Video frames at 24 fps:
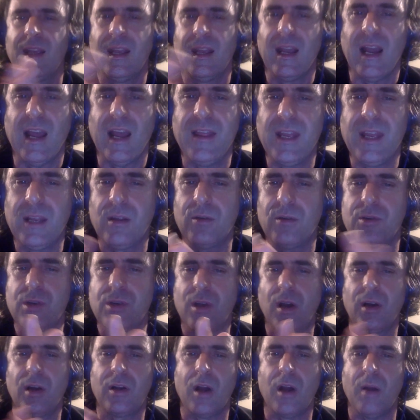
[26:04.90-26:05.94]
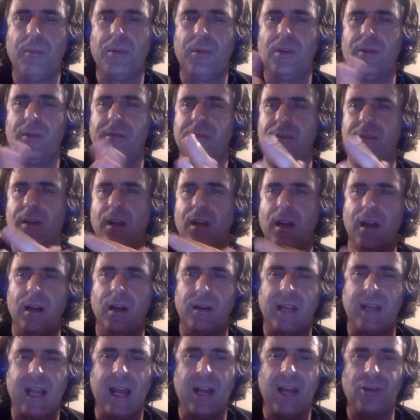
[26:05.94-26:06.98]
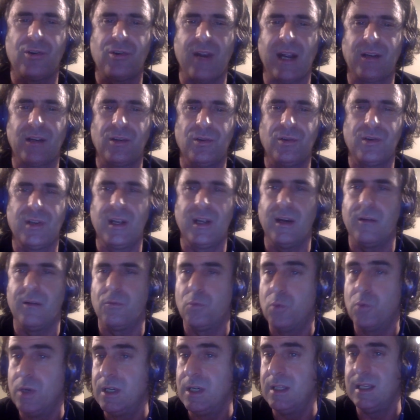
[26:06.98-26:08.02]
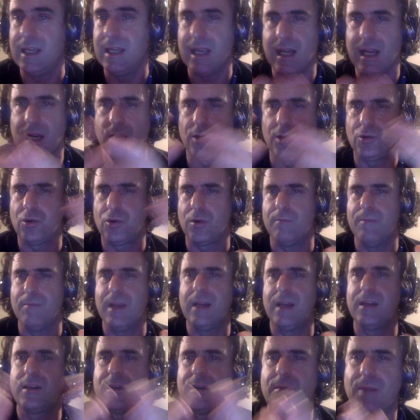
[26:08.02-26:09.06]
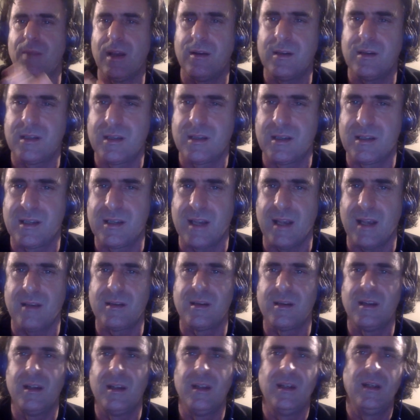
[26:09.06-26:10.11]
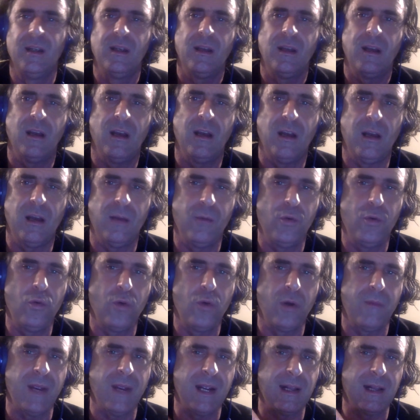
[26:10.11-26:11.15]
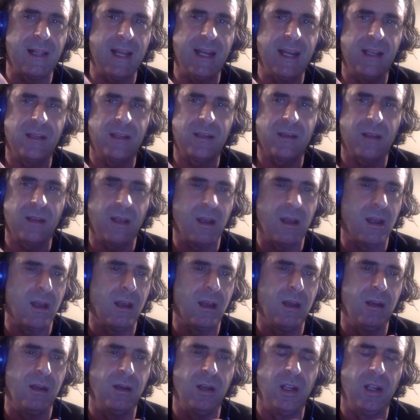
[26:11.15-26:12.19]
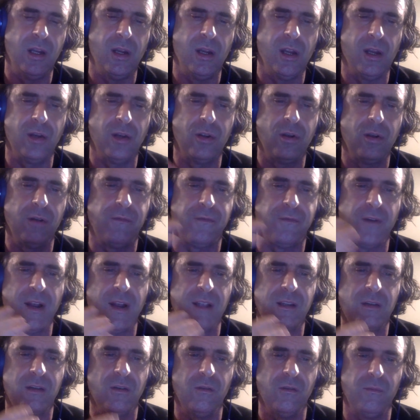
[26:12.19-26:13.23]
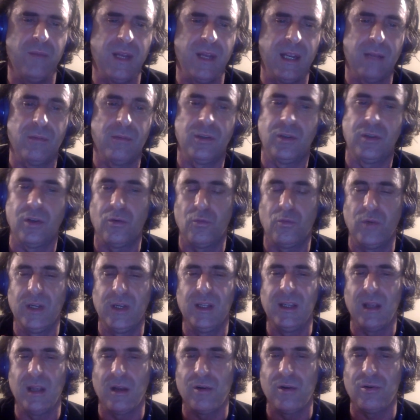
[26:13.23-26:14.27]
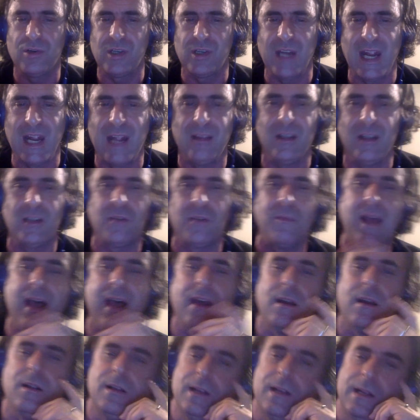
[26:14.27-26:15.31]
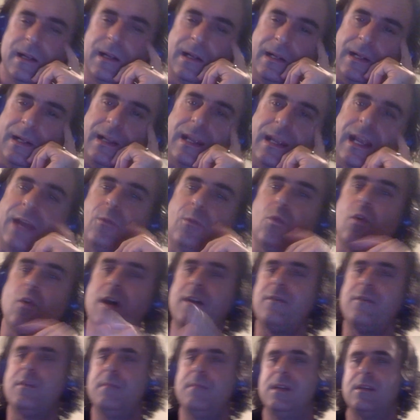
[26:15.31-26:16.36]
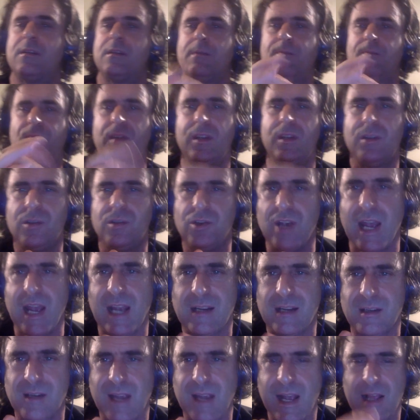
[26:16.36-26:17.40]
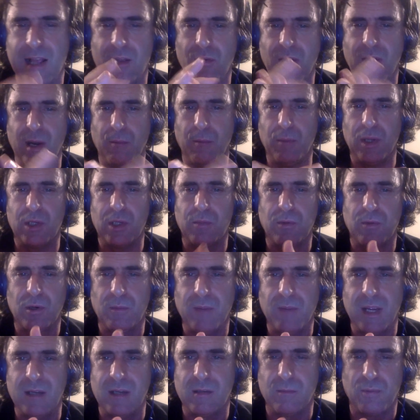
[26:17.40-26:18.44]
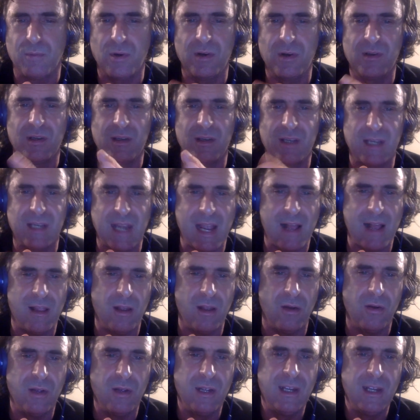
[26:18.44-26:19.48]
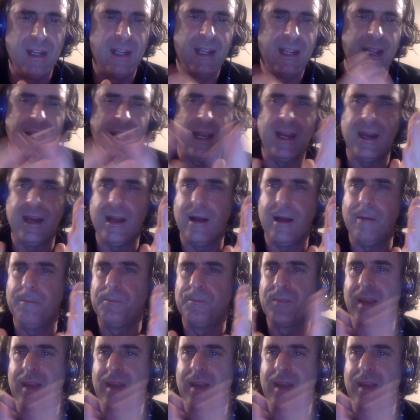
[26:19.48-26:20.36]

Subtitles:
think there's a couple of contractors that have really had a tremendous amount of success, who are my clients and good friends who have been able to really understand this model. And one of them is Jack Scallo out of Pittsburgh-based Burns & Scallo. And